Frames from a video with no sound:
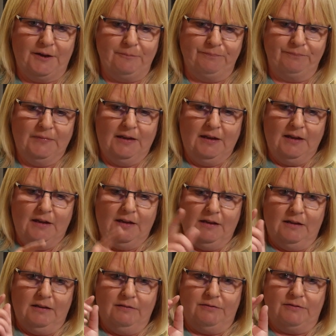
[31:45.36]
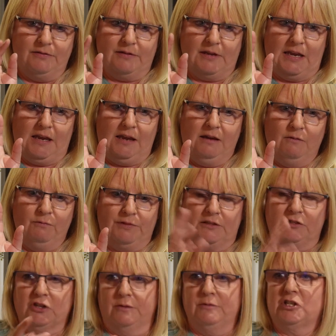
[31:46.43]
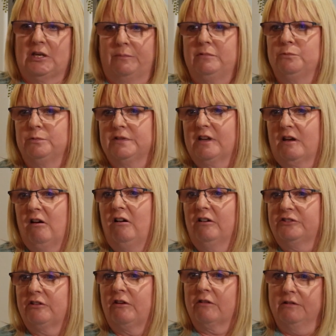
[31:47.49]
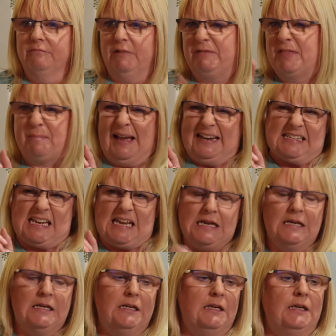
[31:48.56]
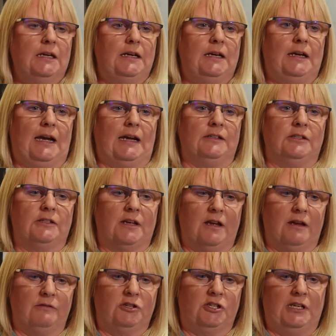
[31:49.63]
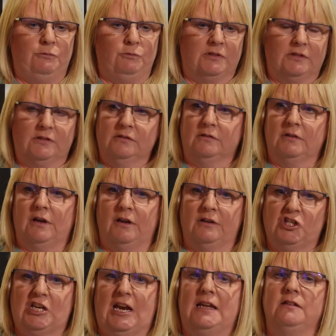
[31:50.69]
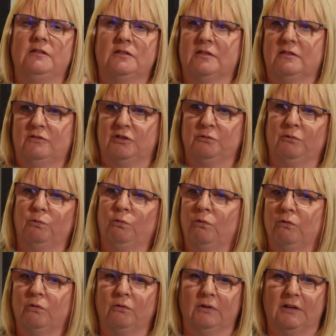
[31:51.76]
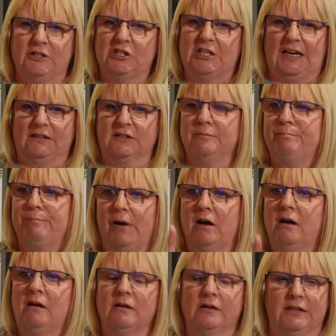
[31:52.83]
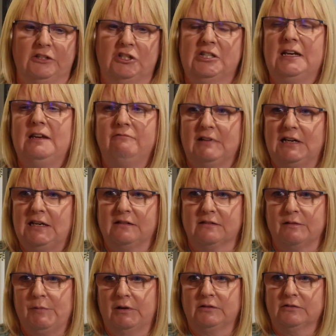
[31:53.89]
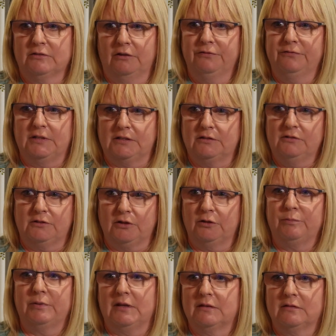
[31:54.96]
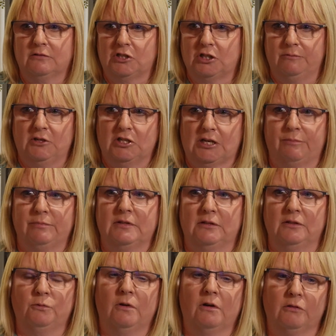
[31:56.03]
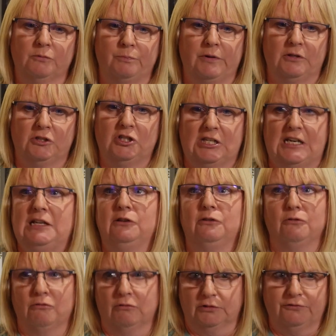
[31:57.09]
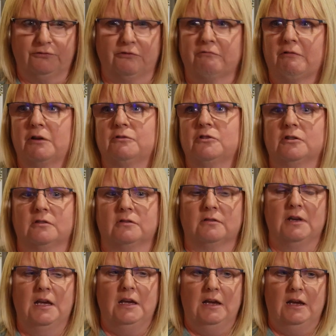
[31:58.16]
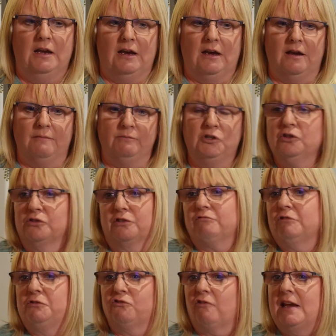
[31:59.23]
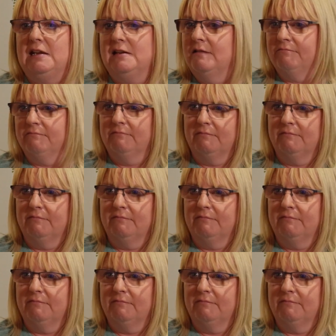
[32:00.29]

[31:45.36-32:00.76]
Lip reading: And this German Shepherd was the guard dog of the baddie, and she was chained to a wall and she had to bark, and she really is the most softest, dopiest German Shepherd in the world, but she looked ferocious just through training,